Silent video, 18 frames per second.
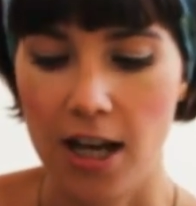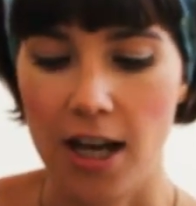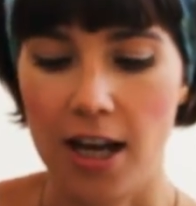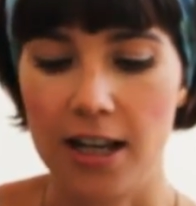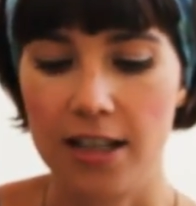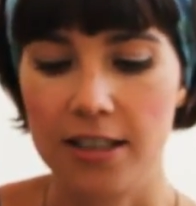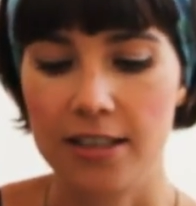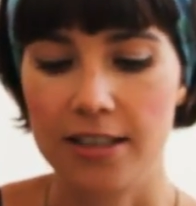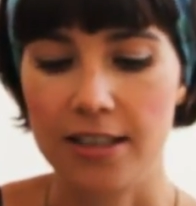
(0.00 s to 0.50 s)

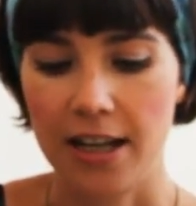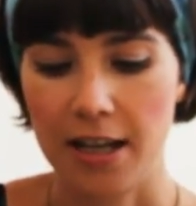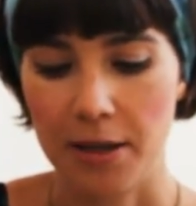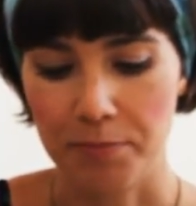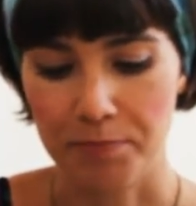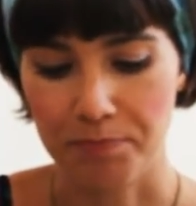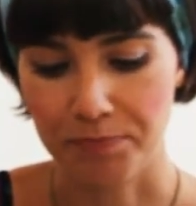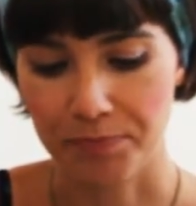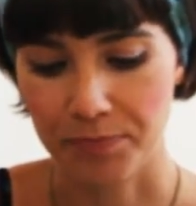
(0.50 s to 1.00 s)
And
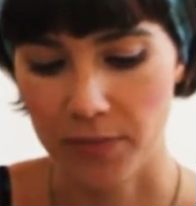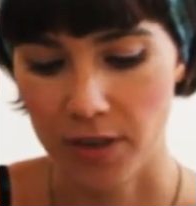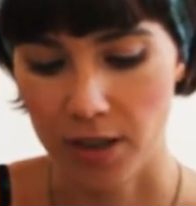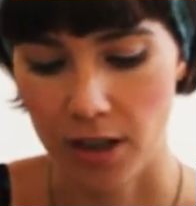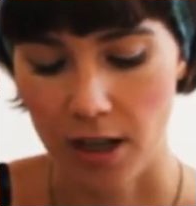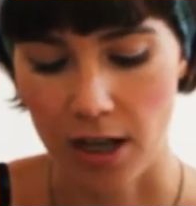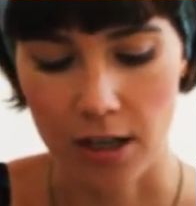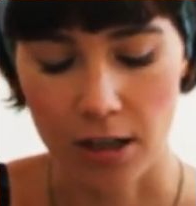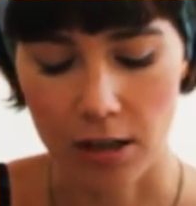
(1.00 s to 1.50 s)

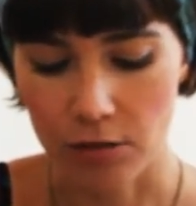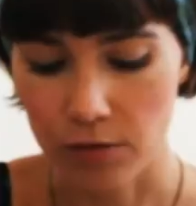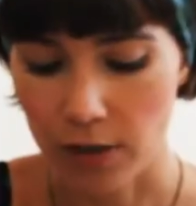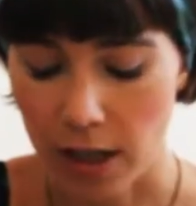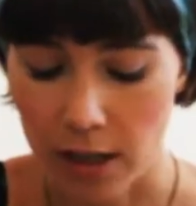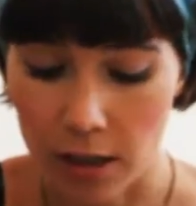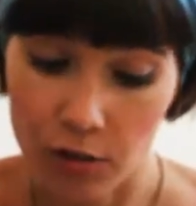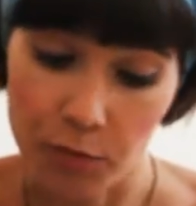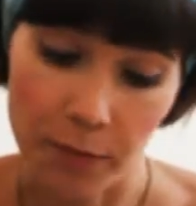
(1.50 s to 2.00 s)
I
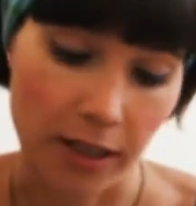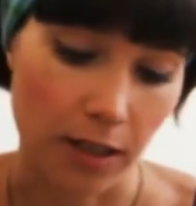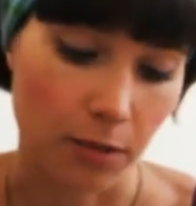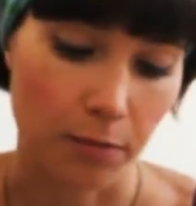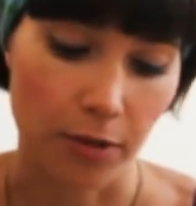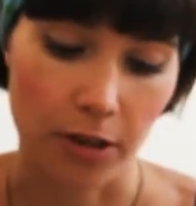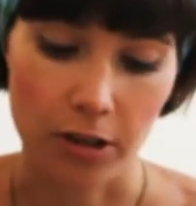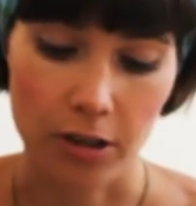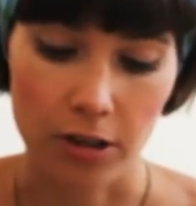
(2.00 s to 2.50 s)
love
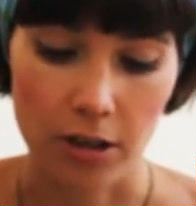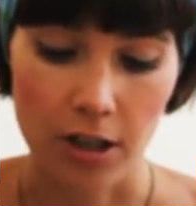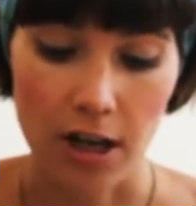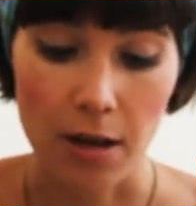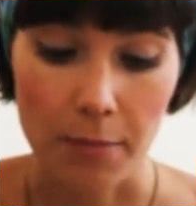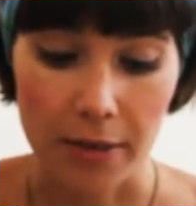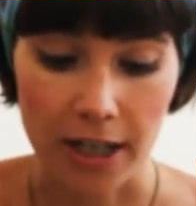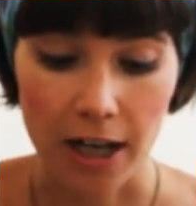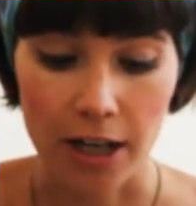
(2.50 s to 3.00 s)
peanut butter.
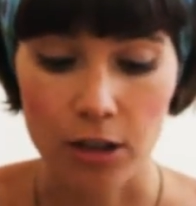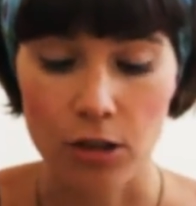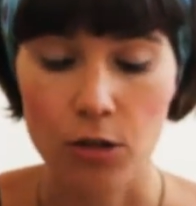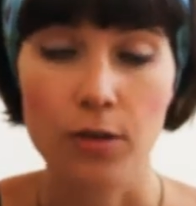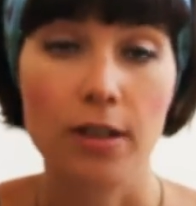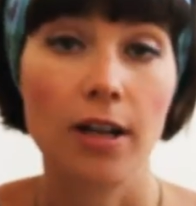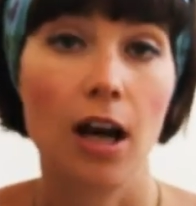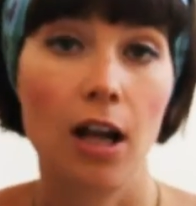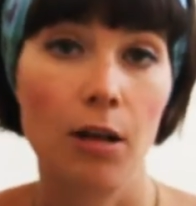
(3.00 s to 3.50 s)
I mean, I
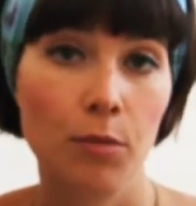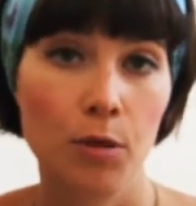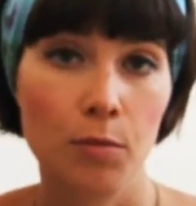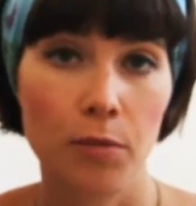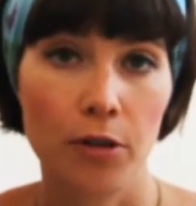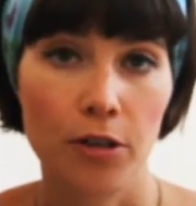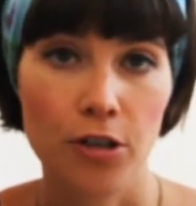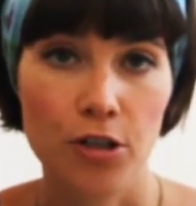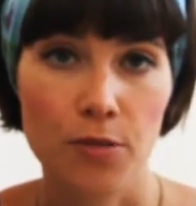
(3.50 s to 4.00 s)
know that
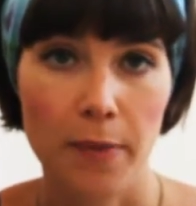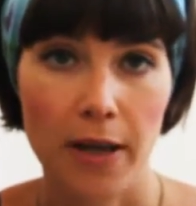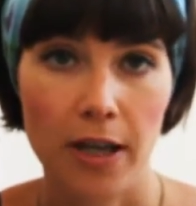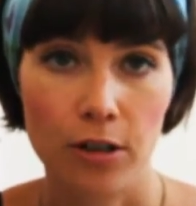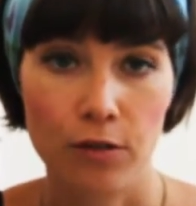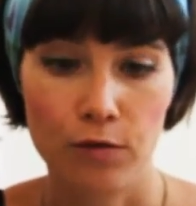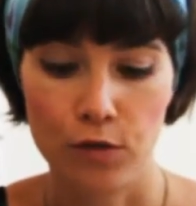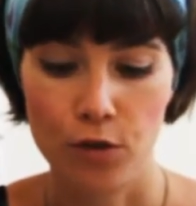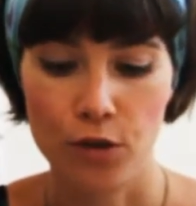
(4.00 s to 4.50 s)
almond butter is
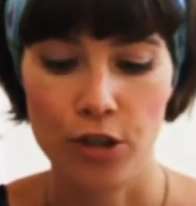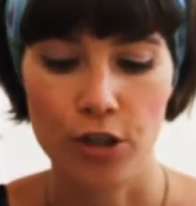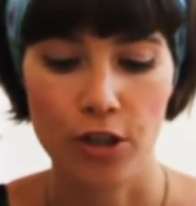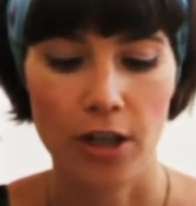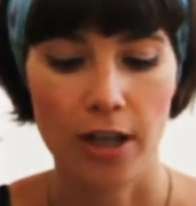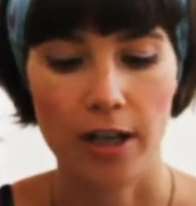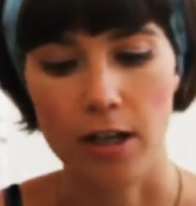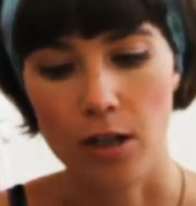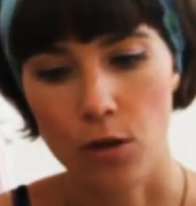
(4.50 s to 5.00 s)
better for
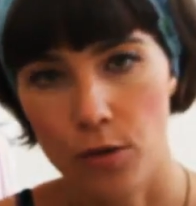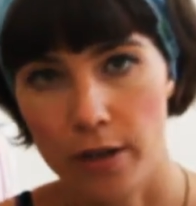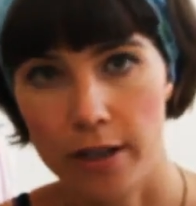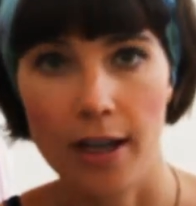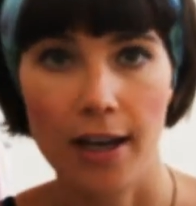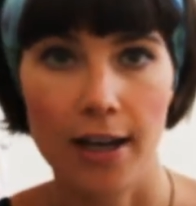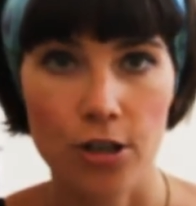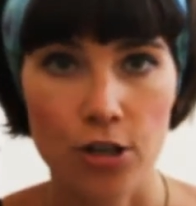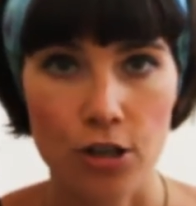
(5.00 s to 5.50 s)
you, and I know that
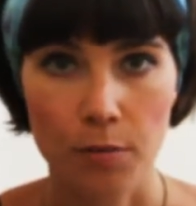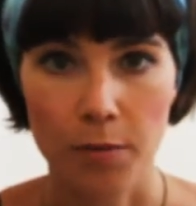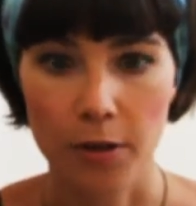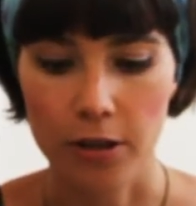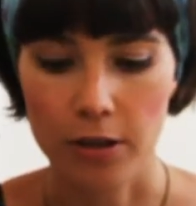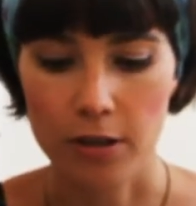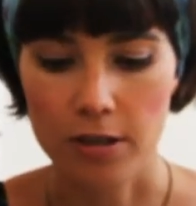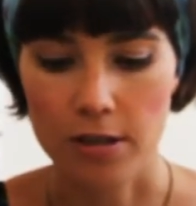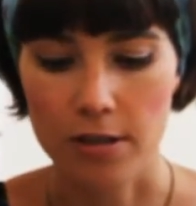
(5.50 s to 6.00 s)
cashew
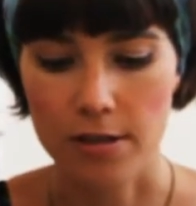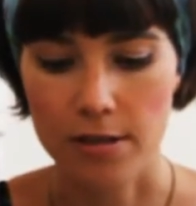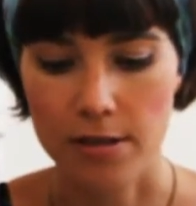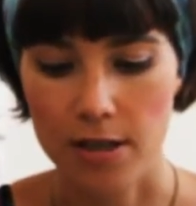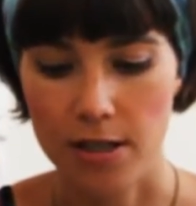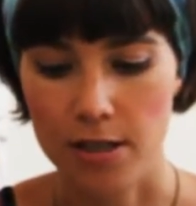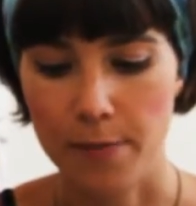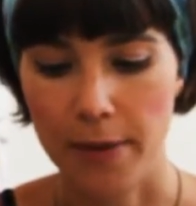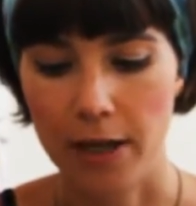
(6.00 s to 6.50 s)
butter
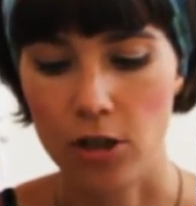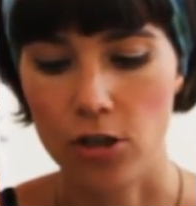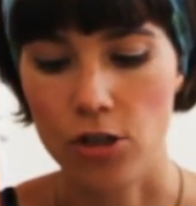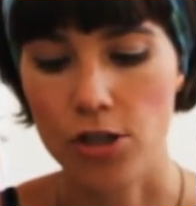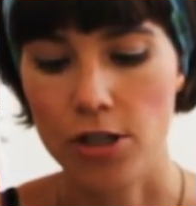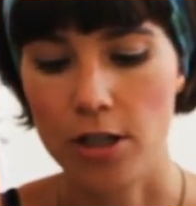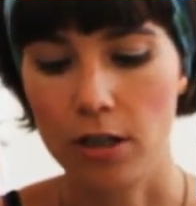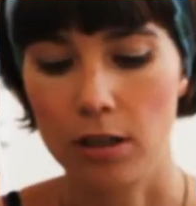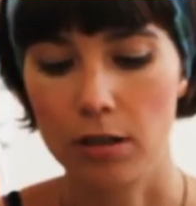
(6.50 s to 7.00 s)
is better
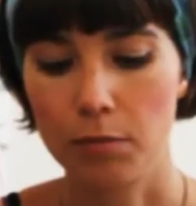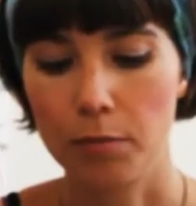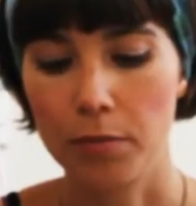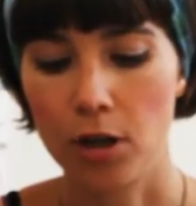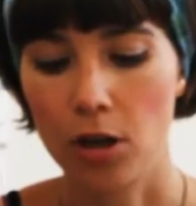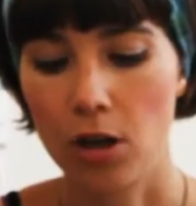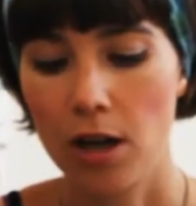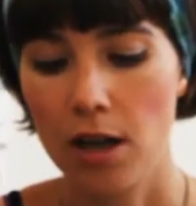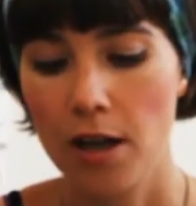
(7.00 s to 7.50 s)
still.
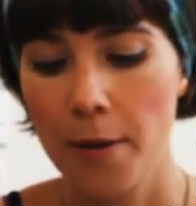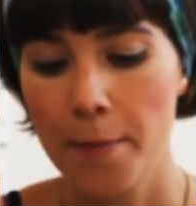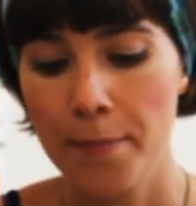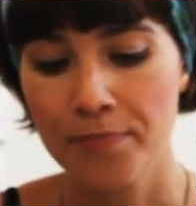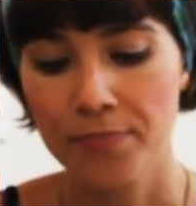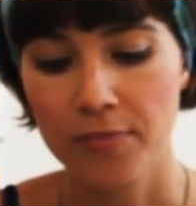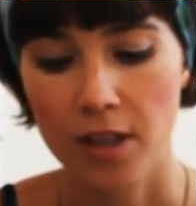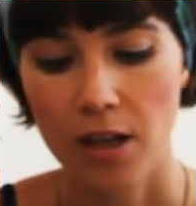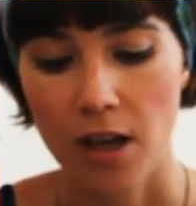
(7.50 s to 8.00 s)
But
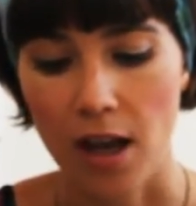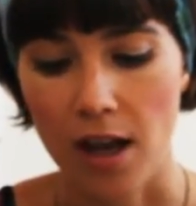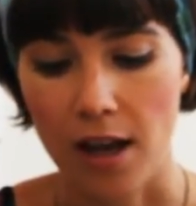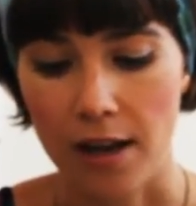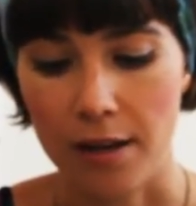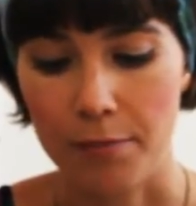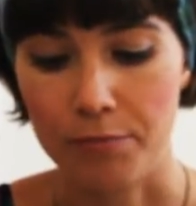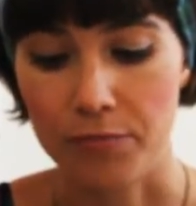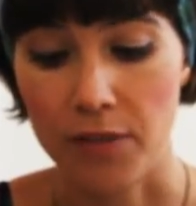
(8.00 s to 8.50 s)

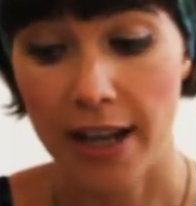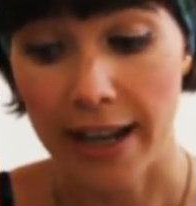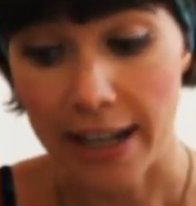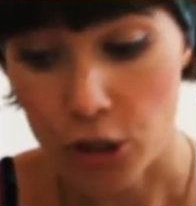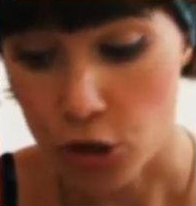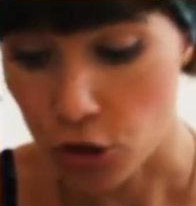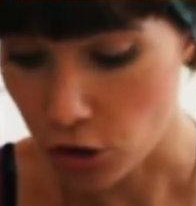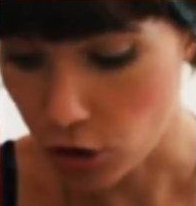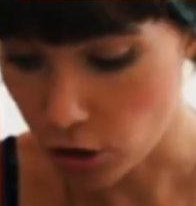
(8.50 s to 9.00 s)
and
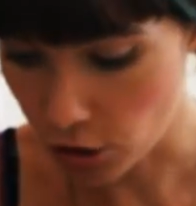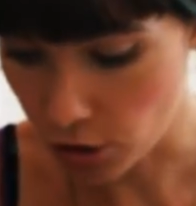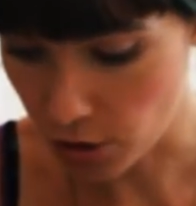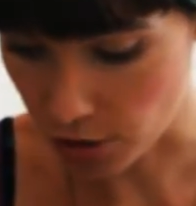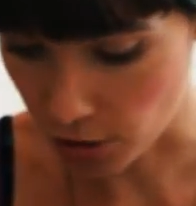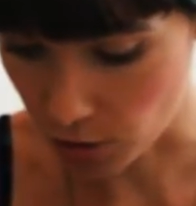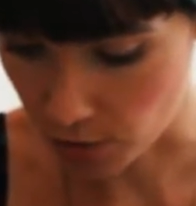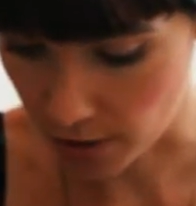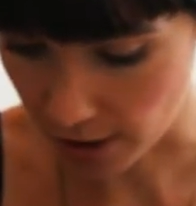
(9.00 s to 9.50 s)
I do
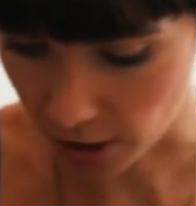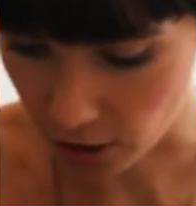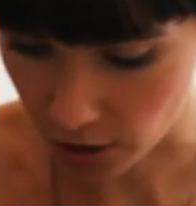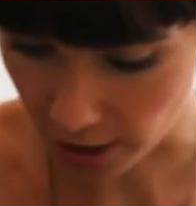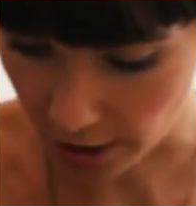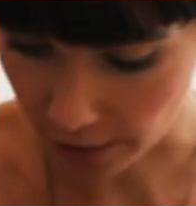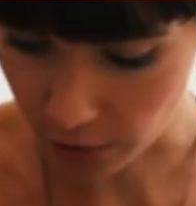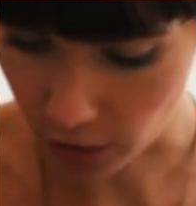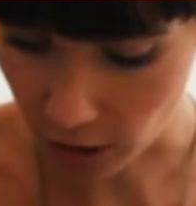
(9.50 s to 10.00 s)
use those
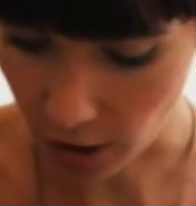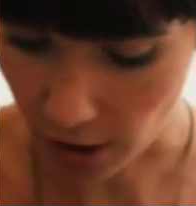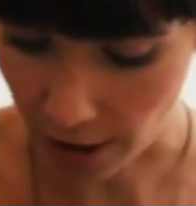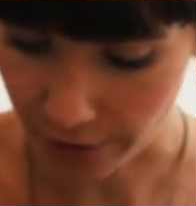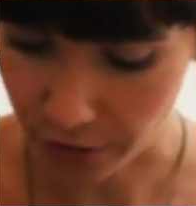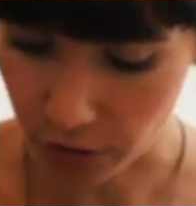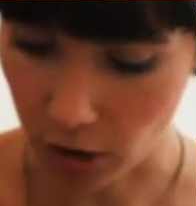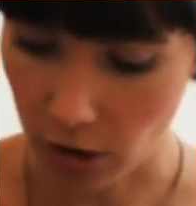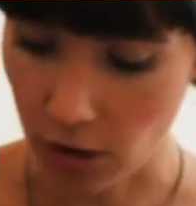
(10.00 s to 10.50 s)
actually.
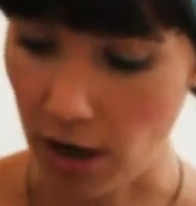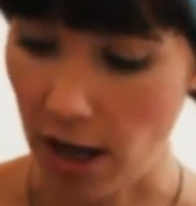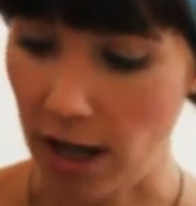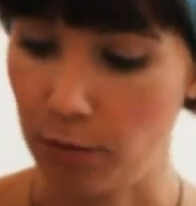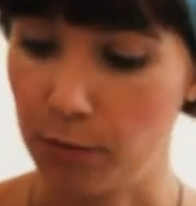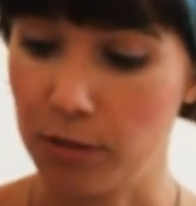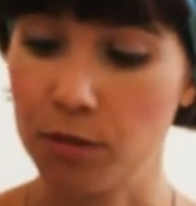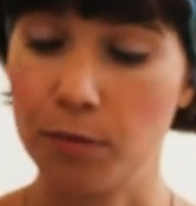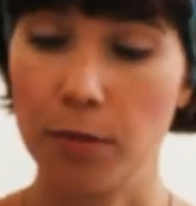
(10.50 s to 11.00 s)
I've got